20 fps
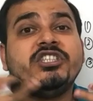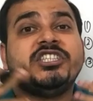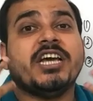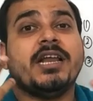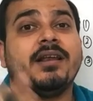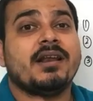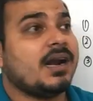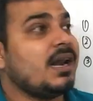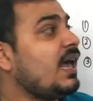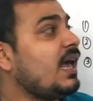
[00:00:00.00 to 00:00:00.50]

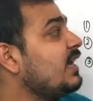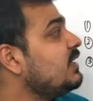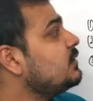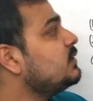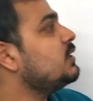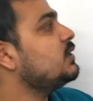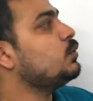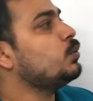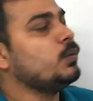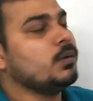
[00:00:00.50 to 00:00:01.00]
generalize
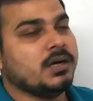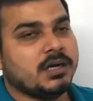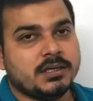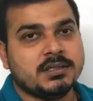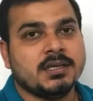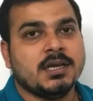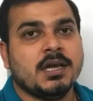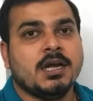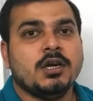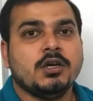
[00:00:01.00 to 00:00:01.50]
these
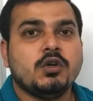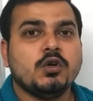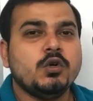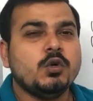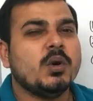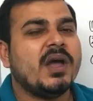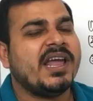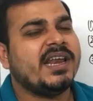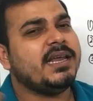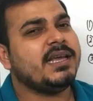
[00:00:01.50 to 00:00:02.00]
words to
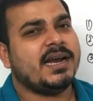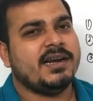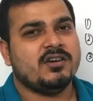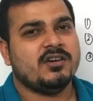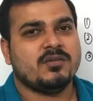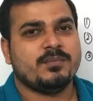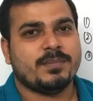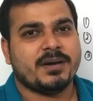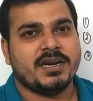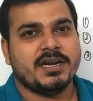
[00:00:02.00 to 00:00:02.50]
do any
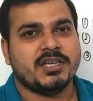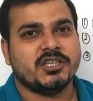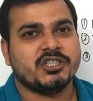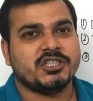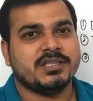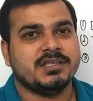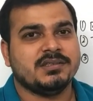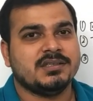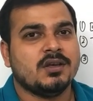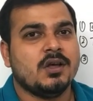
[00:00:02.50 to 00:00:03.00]
kind of
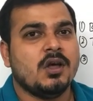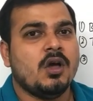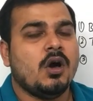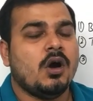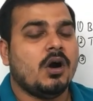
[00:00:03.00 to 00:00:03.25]
predictions